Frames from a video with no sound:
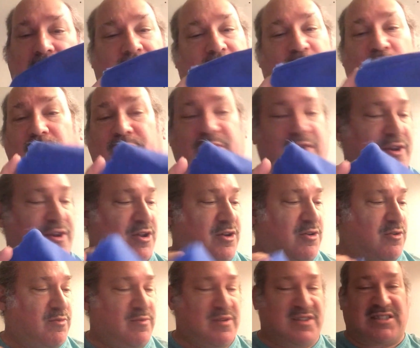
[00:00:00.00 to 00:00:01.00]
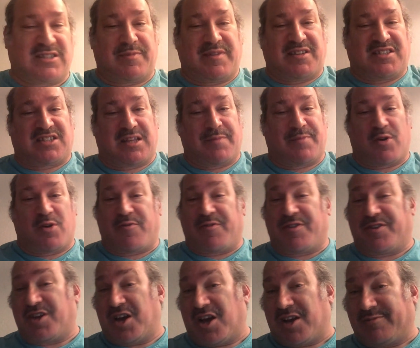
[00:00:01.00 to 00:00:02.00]
And all I'm going to do is simply slip it over
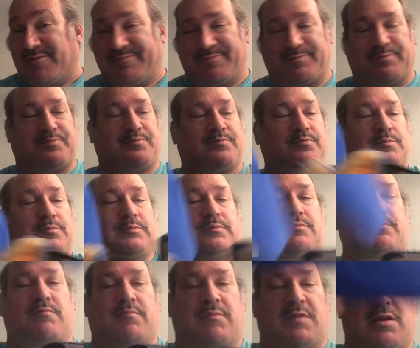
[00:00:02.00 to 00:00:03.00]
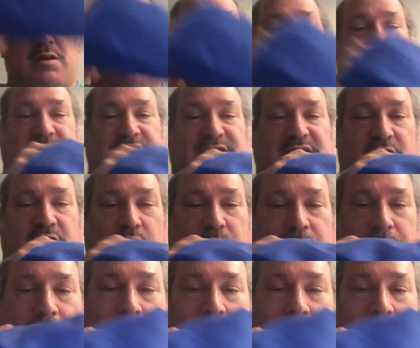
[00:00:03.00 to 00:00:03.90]
the tongue, like so.